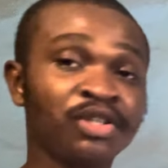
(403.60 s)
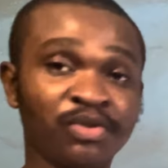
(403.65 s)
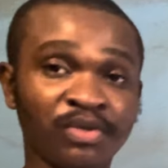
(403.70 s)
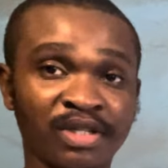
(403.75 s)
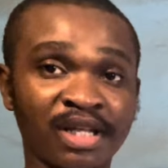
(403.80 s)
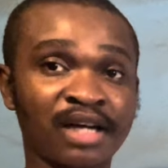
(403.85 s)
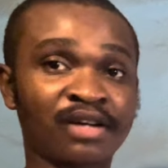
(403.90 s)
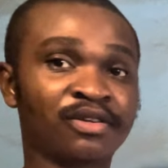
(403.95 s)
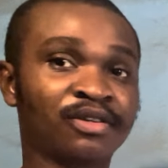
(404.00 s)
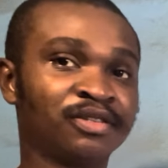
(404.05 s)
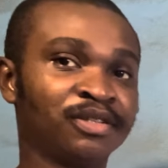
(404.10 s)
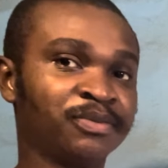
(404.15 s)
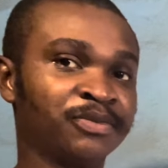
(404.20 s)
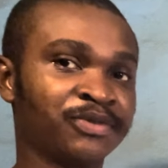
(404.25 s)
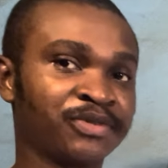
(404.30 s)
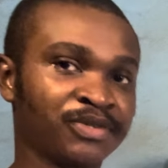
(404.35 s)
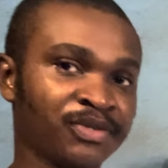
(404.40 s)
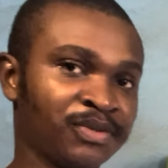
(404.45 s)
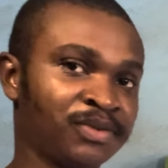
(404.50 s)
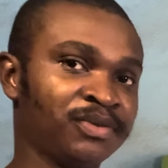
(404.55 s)
with acronyms,
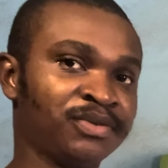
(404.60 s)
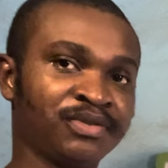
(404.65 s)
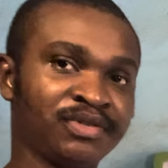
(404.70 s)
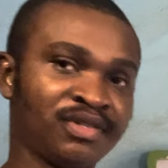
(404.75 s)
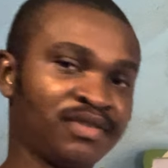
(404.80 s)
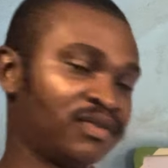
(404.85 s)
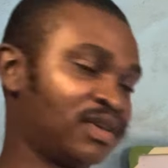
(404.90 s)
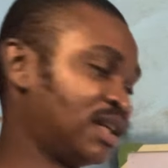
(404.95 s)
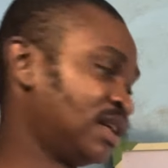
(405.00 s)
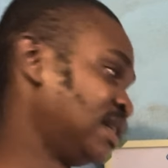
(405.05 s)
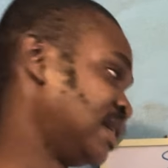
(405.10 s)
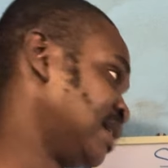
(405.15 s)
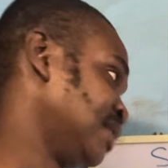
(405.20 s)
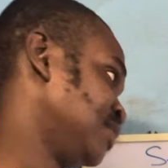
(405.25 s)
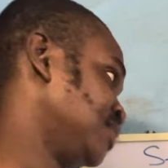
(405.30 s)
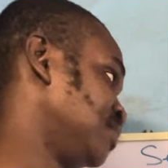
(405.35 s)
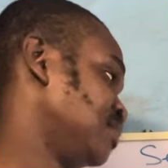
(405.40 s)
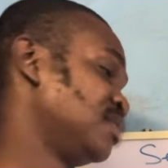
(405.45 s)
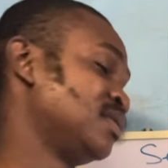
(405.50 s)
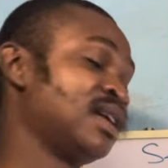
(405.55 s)
so it's very nice.
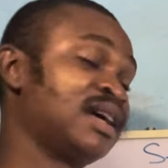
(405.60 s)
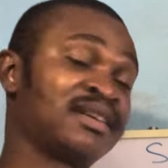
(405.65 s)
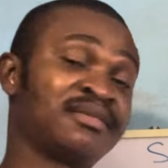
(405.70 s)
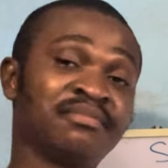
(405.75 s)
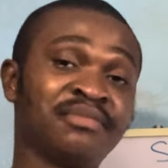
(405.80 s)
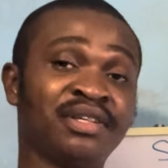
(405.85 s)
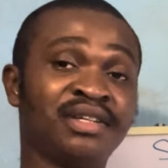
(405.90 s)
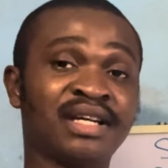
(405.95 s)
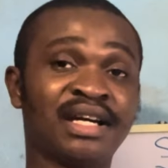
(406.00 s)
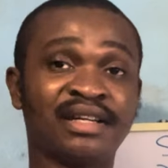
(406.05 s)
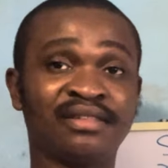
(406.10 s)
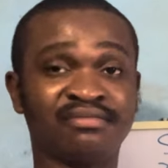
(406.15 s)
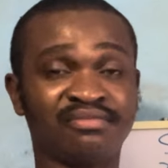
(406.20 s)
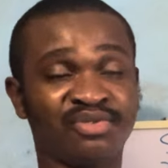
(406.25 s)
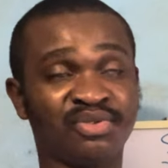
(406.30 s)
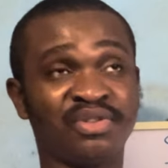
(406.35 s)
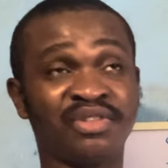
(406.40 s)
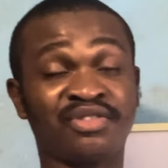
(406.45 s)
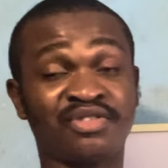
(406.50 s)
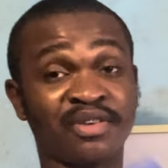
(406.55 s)
Like me, I do
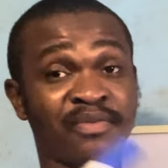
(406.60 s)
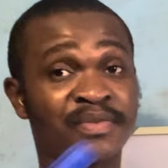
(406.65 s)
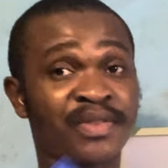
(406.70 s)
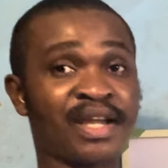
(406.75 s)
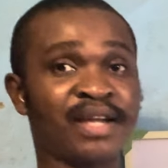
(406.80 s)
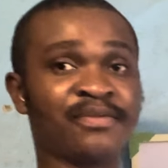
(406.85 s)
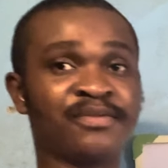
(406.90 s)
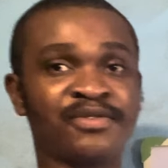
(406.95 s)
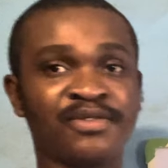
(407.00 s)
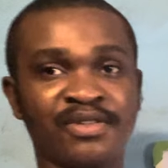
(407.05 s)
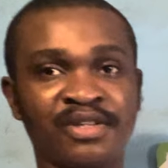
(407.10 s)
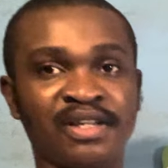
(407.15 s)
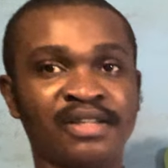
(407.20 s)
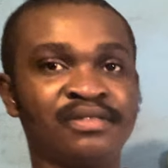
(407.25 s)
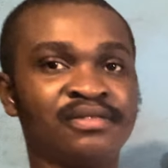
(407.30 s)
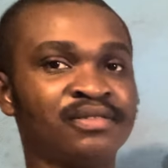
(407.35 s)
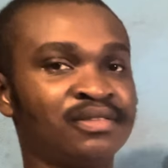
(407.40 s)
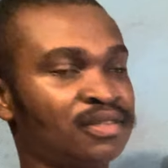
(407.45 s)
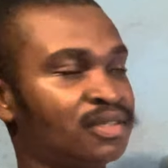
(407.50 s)
it sometimes, then